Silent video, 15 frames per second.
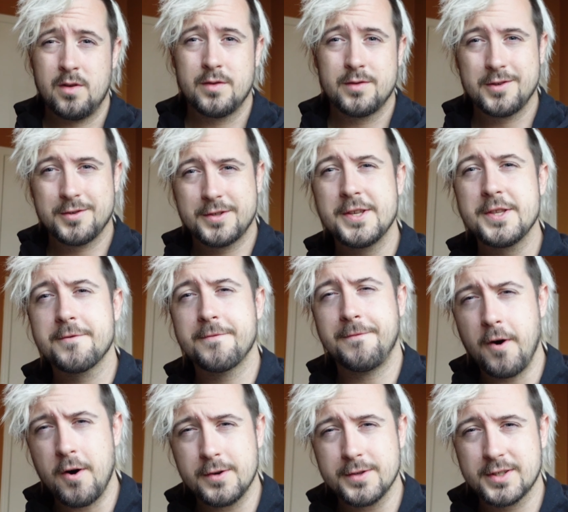So since
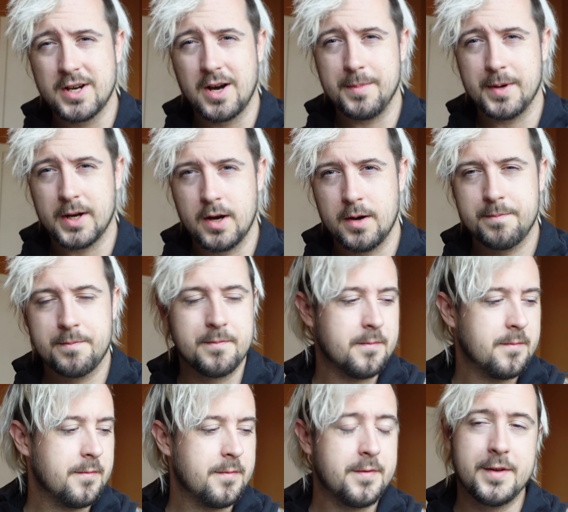fall's coming up,
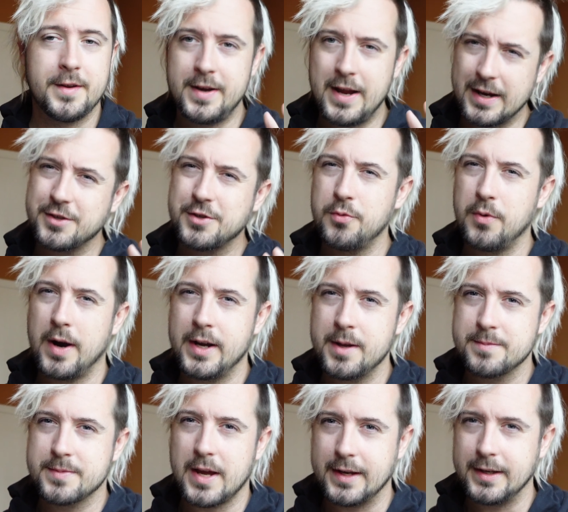the next two
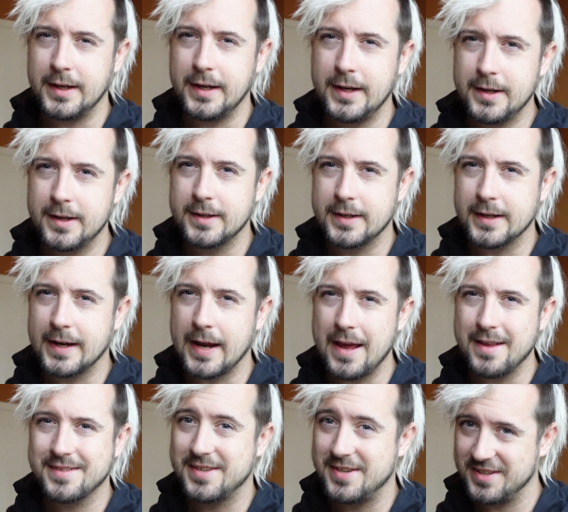items I needed to
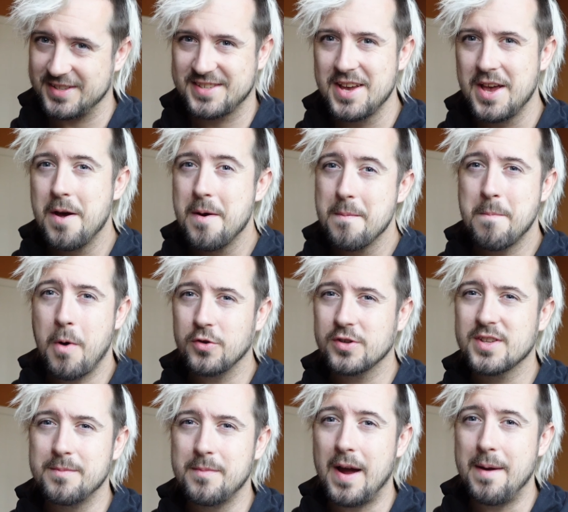get, since
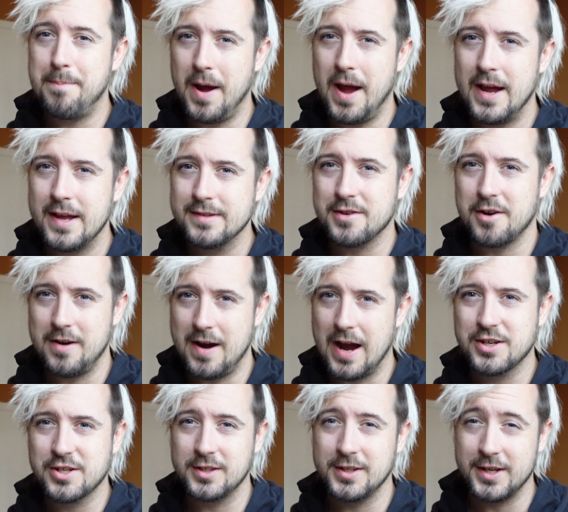most of my pants are
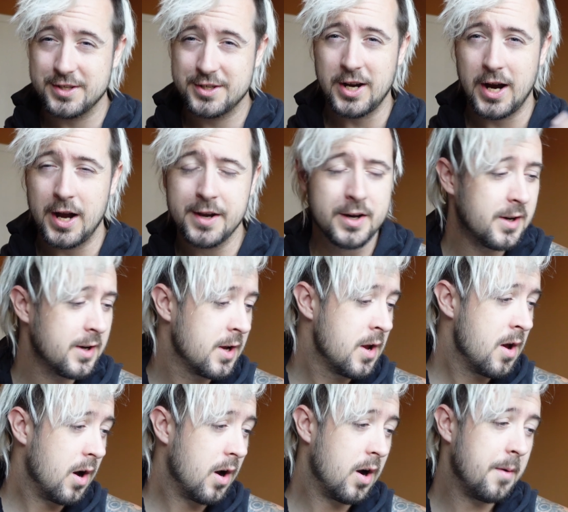actually in China,
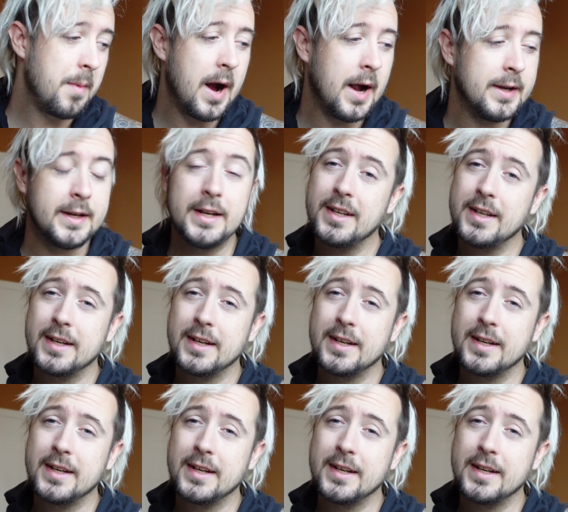I needed